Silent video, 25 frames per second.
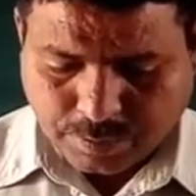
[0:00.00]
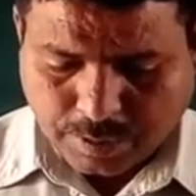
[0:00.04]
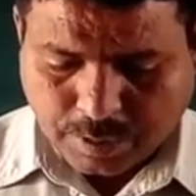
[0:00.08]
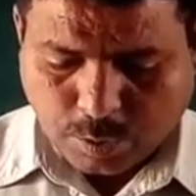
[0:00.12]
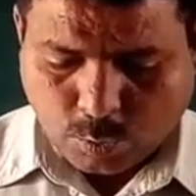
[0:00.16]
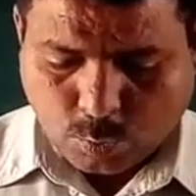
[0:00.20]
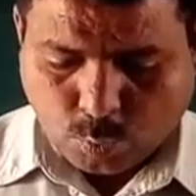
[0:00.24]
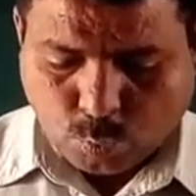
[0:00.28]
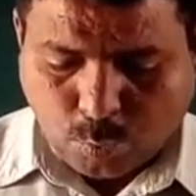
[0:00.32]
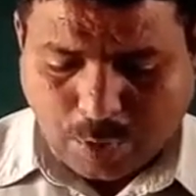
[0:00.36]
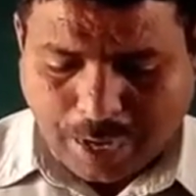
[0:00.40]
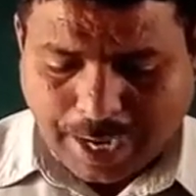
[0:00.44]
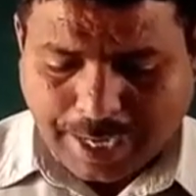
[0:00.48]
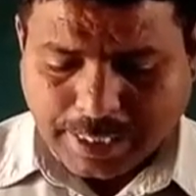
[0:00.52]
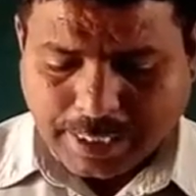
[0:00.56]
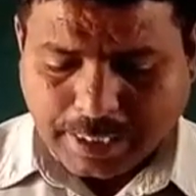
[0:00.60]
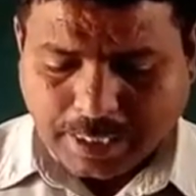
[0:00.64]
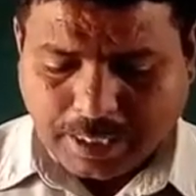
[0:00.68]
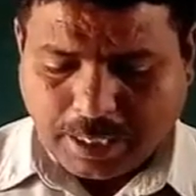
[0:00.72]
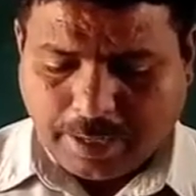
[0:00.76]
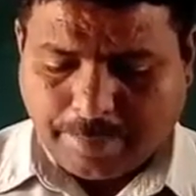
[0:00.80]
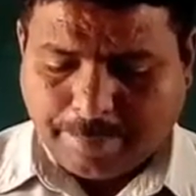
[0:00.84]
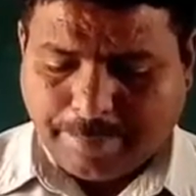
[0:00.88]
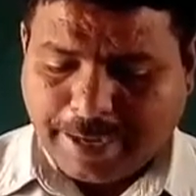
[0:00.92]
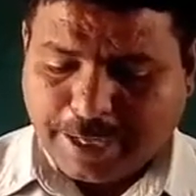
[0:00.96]
While
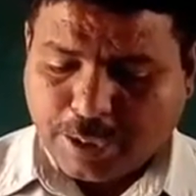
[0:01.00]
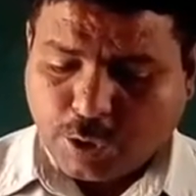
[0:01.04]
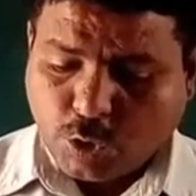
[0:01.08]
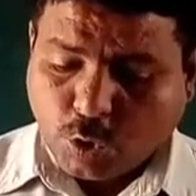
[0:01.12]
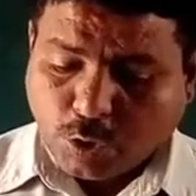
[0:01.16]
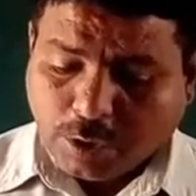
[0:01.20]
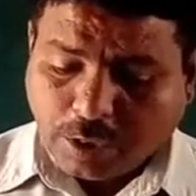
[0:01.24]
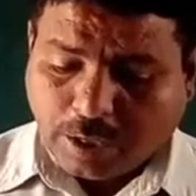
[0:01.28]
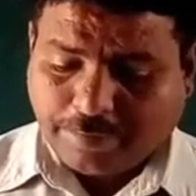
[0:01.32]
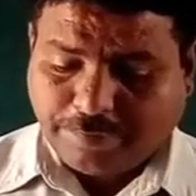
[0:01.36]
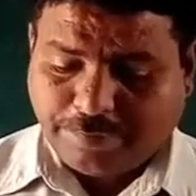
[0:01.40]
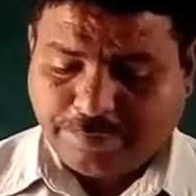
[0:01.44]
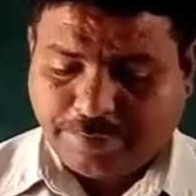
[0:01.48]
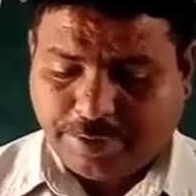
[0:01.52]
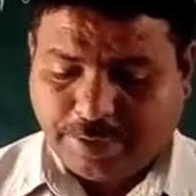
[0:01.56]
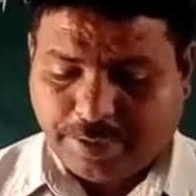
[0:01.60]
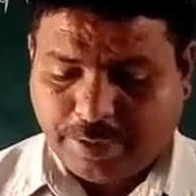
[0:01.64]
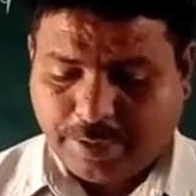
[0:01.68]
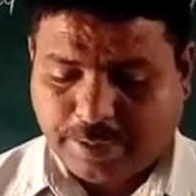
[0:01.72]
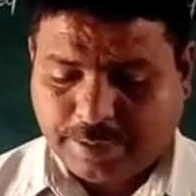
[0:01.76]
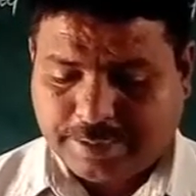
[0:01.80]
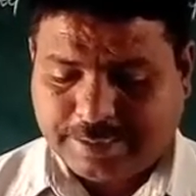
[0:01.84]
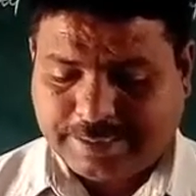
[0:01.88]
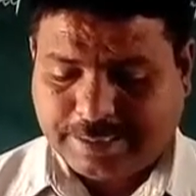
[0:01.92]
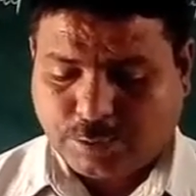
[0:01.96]
a biography
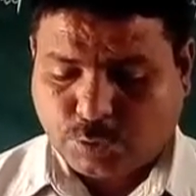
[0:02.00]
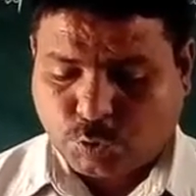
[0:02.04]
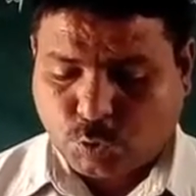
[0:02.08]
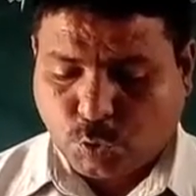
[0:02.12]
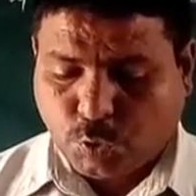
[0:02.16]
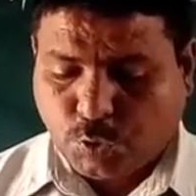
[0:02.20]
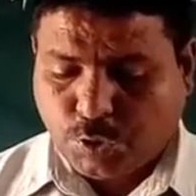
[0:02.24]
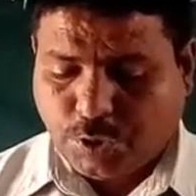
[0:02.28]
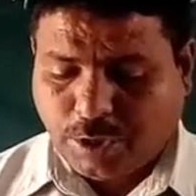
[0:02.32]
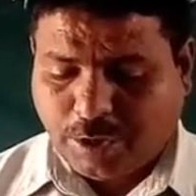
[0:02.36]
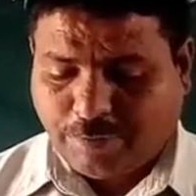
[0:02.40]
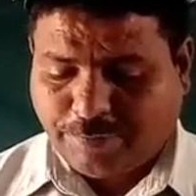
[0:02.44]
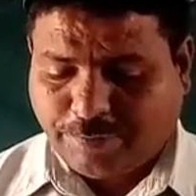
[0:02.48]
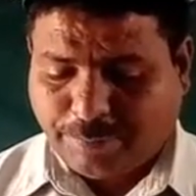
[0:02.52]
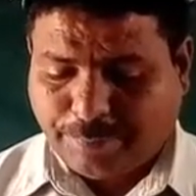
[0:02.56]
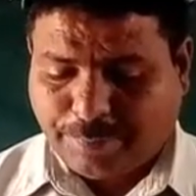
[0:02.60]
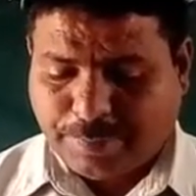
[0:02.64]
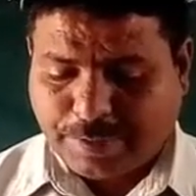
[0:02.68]
is the story of a